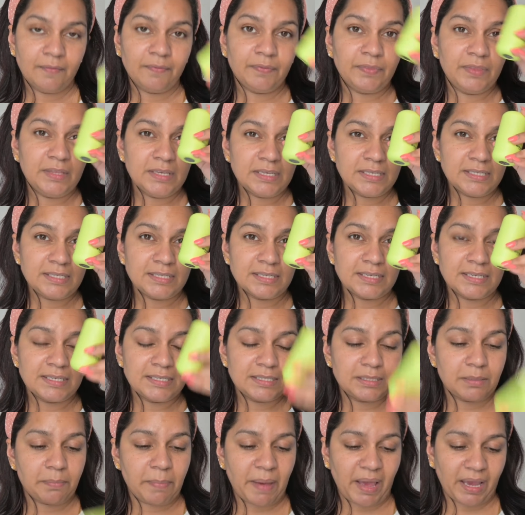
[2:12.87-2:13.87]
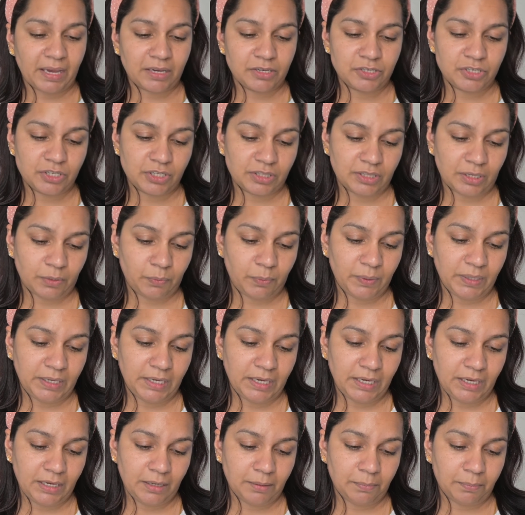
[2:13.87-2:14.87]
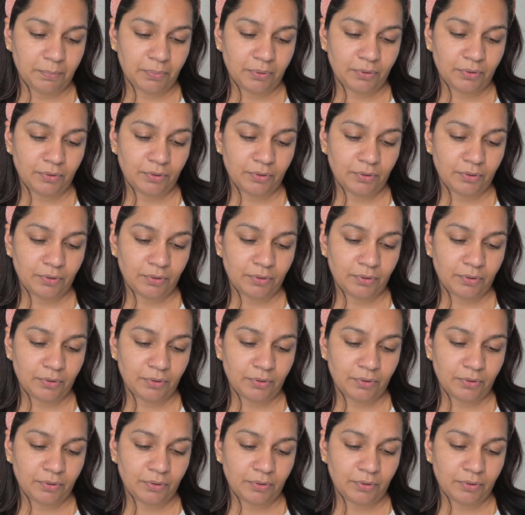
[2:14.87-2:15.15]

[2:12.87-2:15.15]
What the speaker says: this is the packaging that we keep.